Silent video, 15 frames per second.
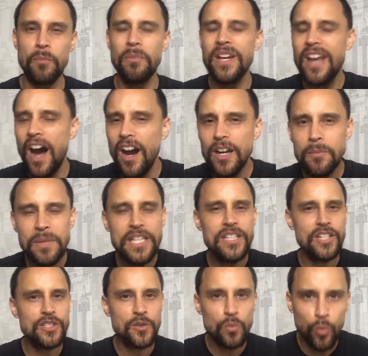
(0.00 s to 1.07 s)
Monogamy
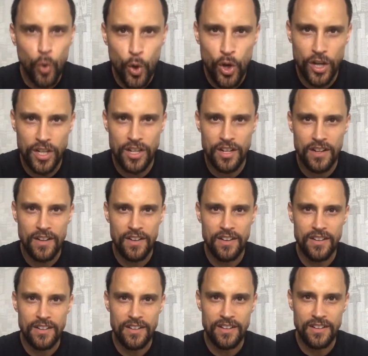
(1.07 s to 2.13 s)
doesn't work,
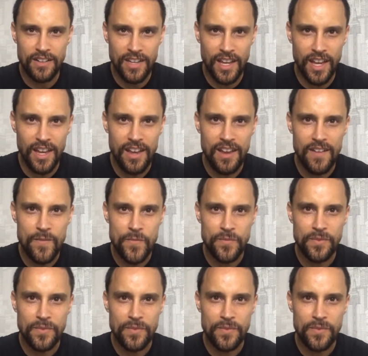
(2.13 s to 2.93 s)
okay?